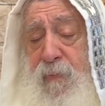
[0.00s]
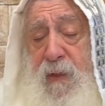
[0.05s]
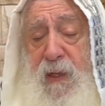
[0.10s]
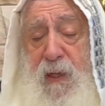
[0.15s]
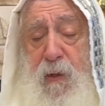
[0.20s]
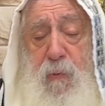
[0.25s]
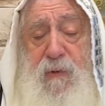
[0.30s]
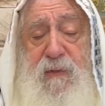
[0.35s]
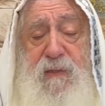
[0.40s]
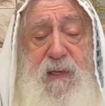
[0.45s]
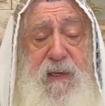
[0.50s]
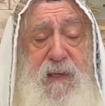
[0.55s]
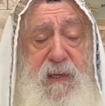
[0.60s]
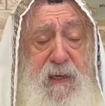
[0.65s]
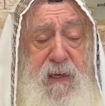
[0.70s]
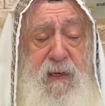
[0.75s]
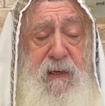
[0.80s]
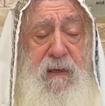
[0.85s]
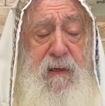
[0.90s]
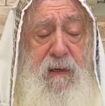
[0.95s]
he was the
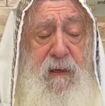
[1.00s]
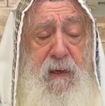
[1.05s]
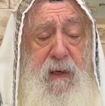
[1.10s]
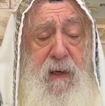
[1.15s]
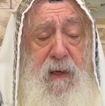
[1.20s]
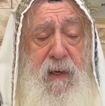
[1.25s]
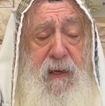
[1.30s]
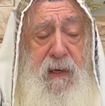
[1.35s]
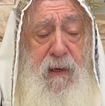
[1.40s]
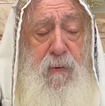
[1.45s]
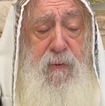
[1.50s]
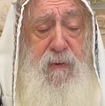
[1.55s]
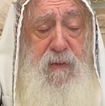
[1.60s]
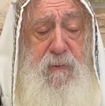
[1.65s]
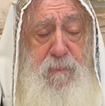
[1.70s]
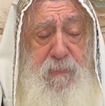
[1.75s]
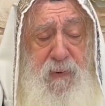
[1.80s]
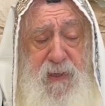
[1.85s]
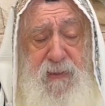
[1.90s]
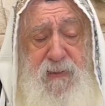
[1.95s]
king, he was
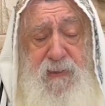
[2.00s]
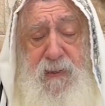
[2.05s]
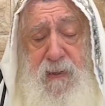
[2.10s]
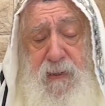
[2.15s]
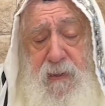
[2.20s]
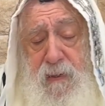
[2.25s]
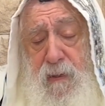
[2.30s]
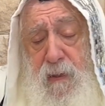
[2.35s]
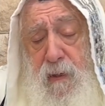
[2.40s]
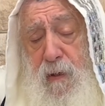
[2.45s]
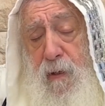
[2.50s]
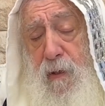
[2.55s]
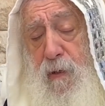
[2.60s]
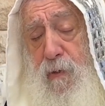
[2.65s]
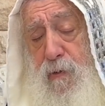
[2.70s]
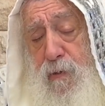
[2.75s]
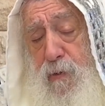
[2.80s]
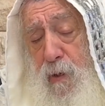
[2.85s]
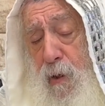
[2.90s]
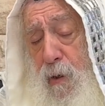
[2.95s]
busy,
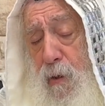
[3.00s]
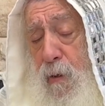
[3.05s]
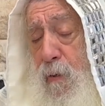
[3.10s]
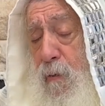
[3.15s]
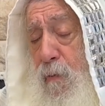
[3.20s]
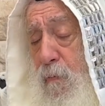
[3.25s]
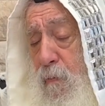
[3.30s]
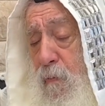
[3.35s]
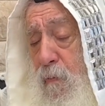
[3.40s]
so